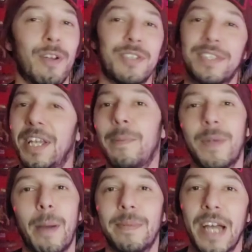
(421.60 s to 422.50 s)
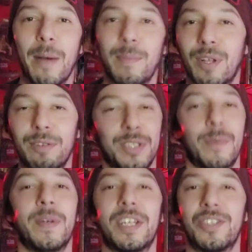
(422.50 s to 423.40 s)
Or just hit me up down below so
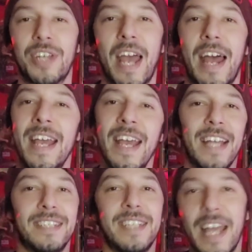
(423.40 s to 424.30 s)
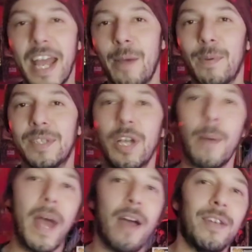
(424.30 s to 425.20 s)
we can chat and say, hey, what's up?
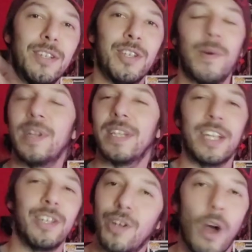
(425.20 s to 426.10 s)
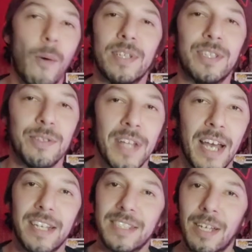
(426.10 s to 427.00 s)
How you doing? That you could always do that
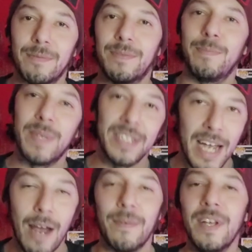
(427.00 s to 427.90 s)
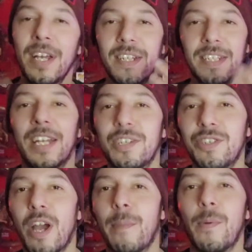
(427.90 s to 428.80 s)
because I'll be down to hit
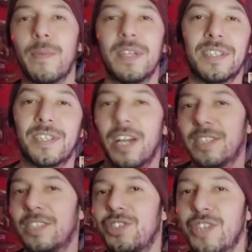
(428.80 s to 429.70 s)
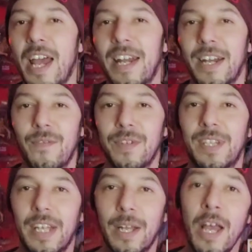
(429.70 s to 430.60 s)
you up and we discuss and chat and everything.